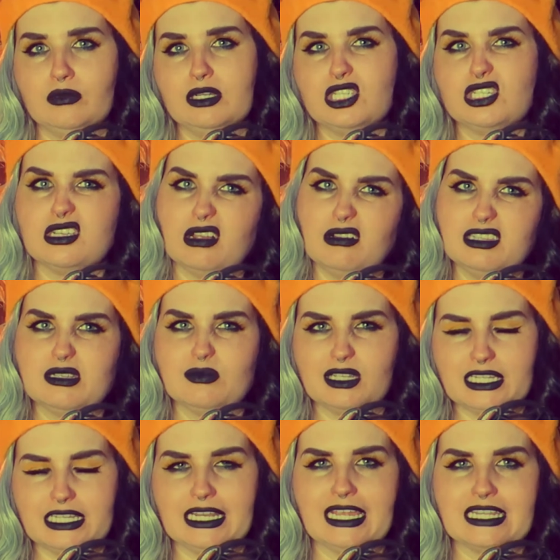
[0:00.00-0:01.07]
which
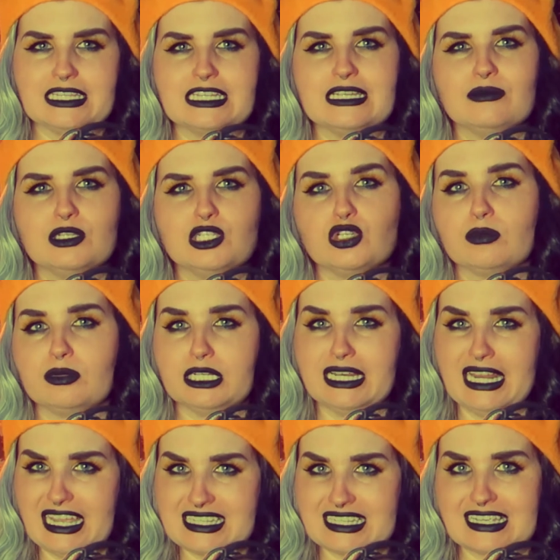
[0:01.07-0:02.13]
ultimately landed him a job at
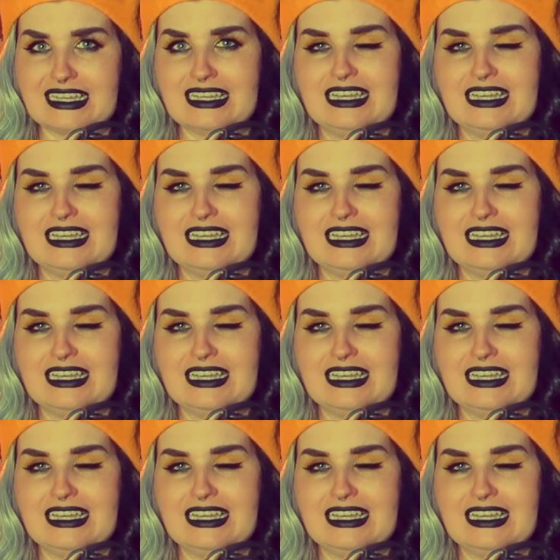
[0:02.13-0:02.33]
NASA